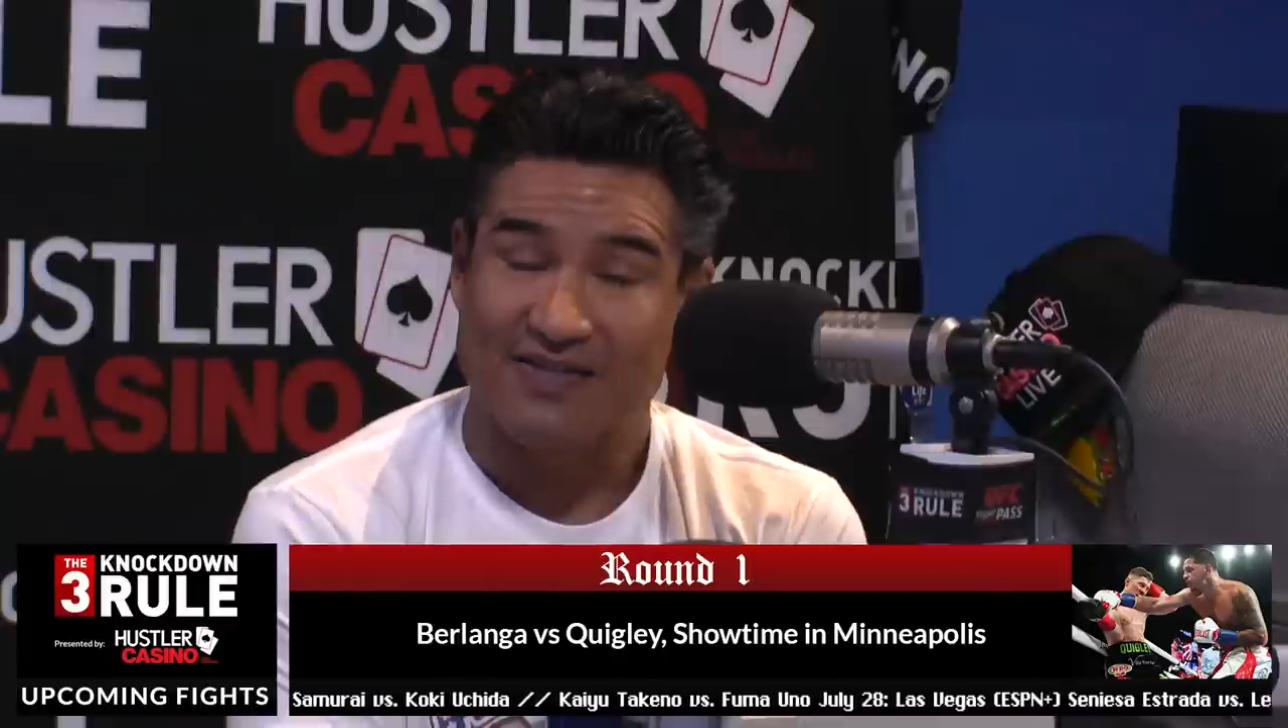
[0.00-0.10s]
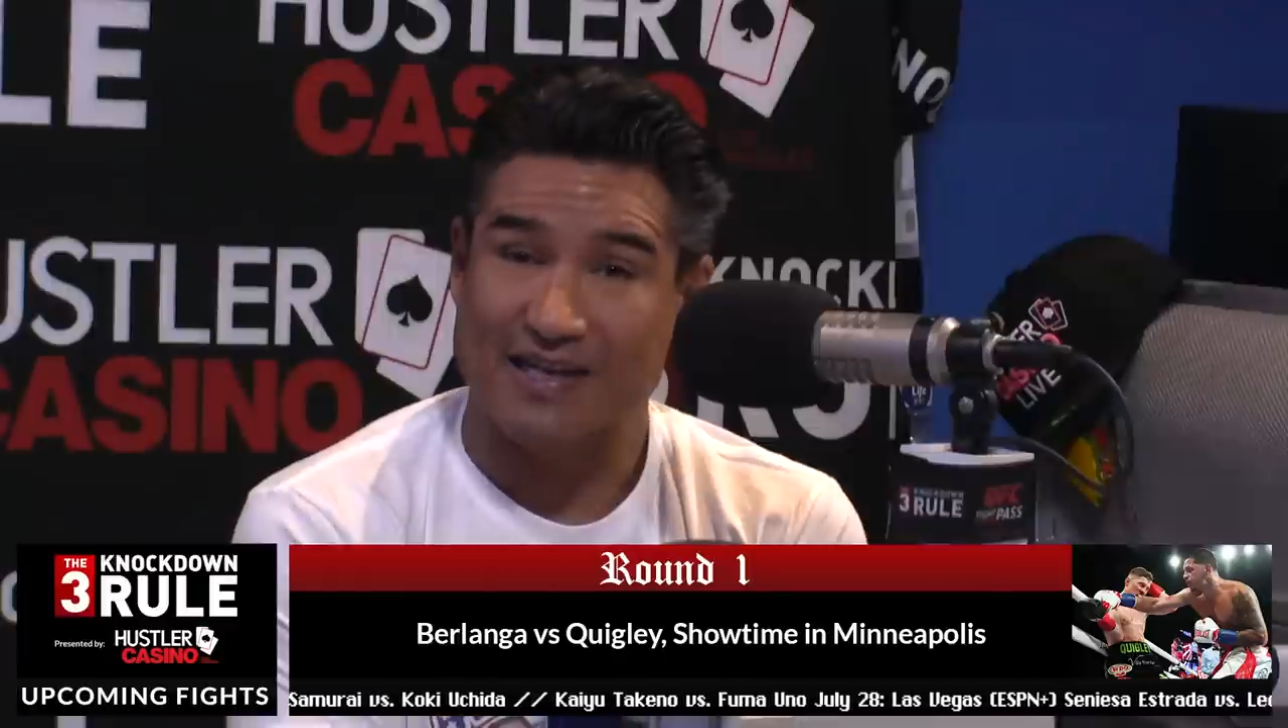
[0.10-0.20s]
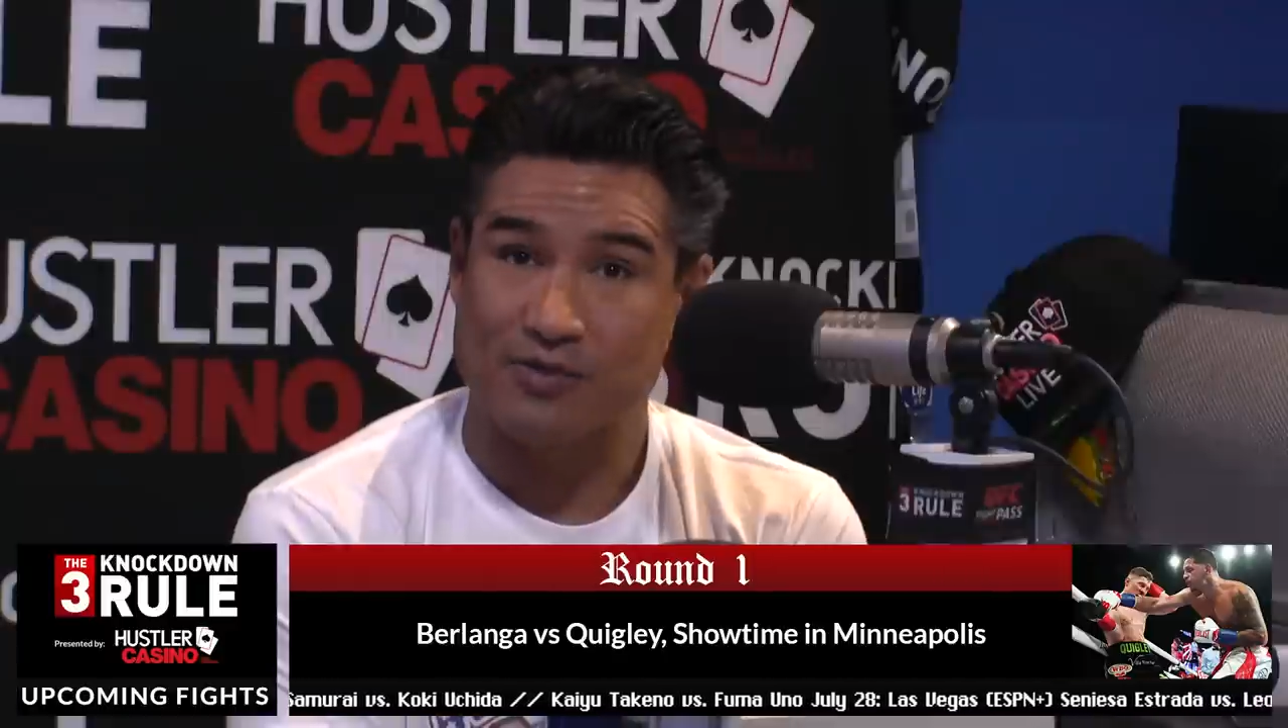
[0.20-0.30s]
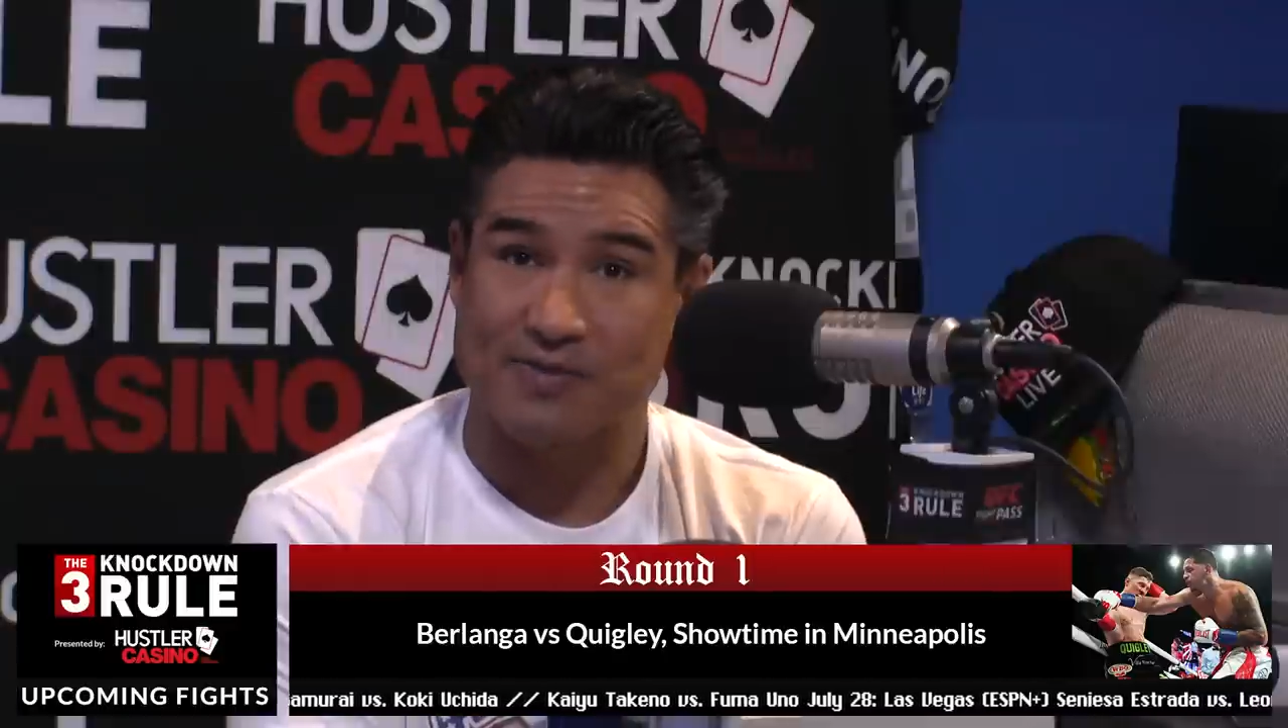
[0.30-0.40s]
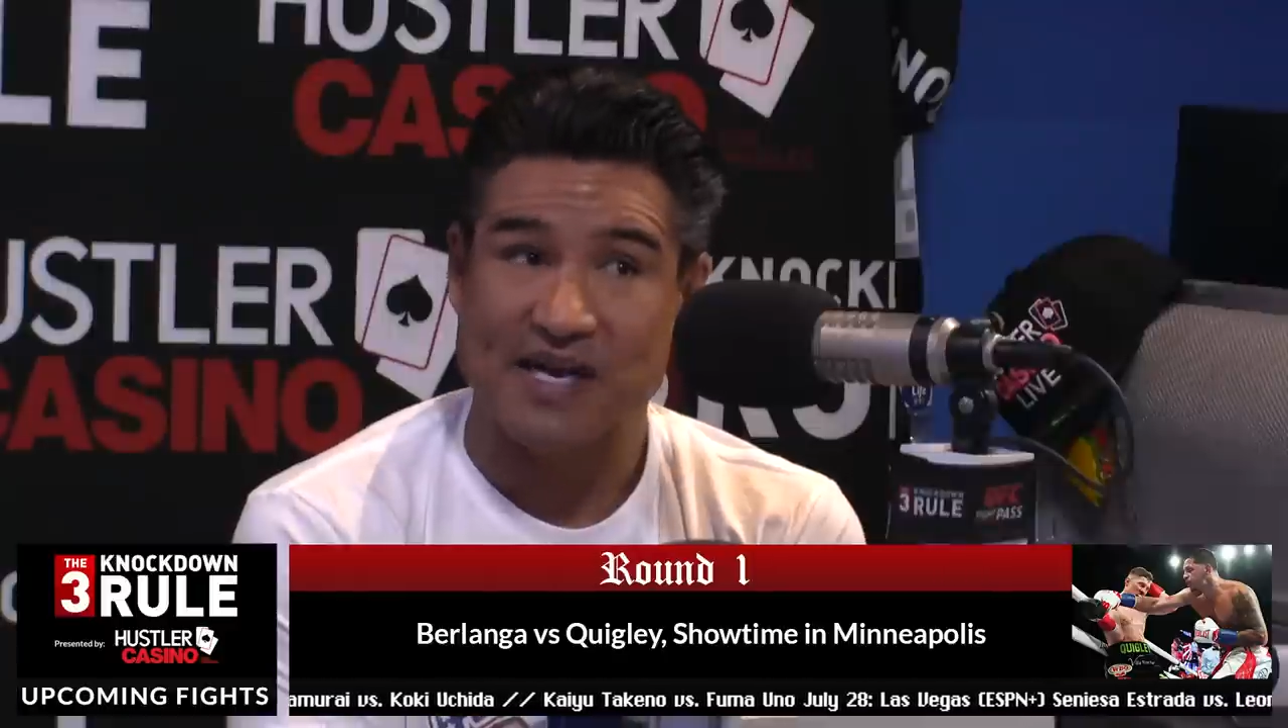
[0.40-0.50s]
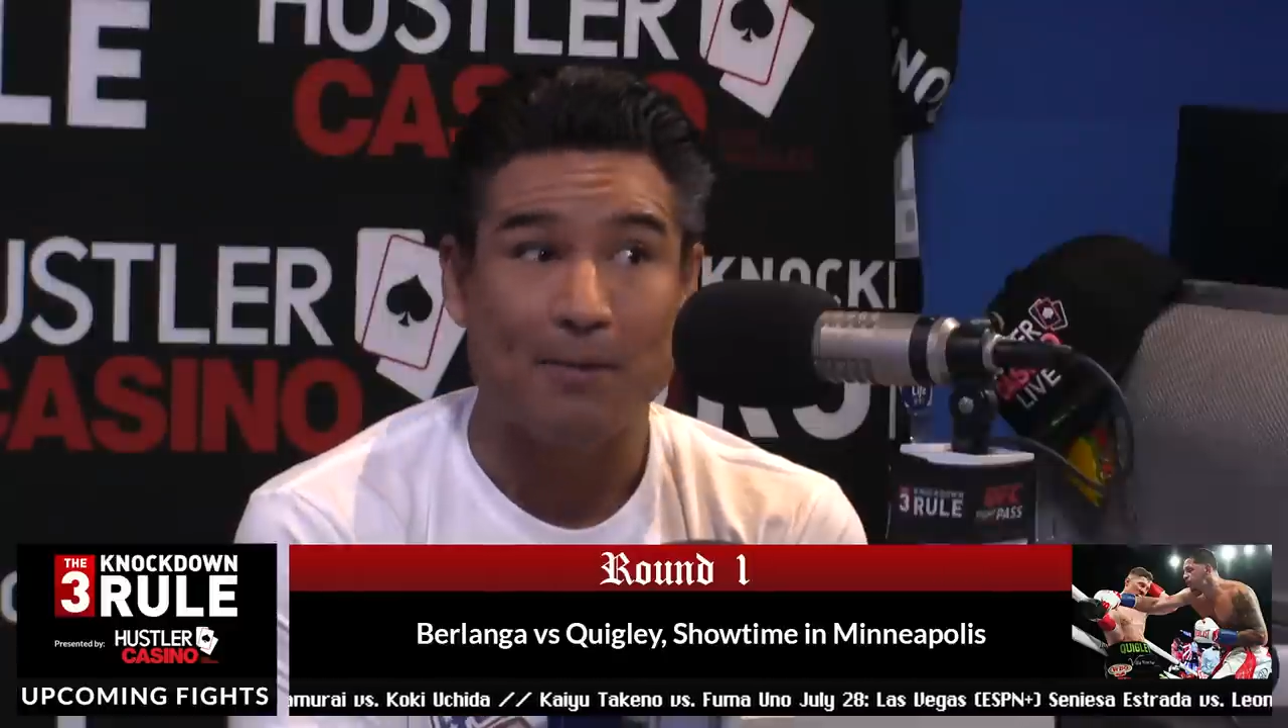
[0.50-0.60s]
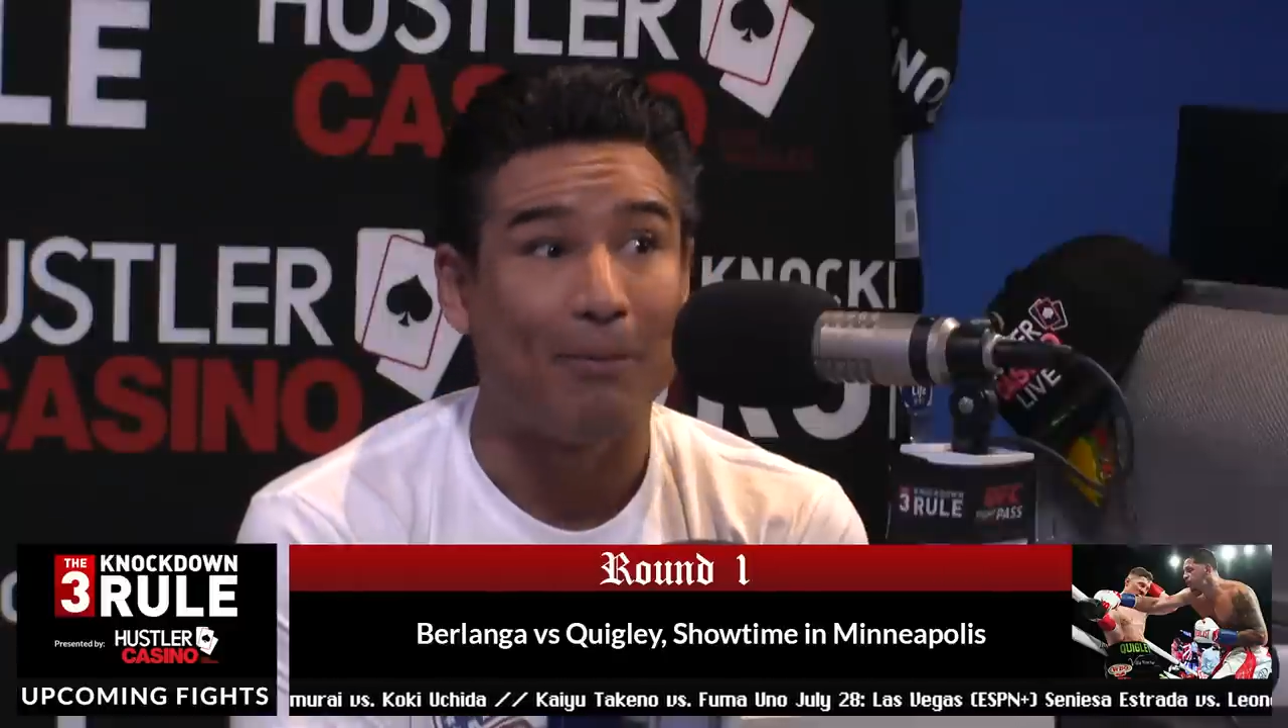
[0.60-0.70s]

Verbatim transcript: That's what I'm saying.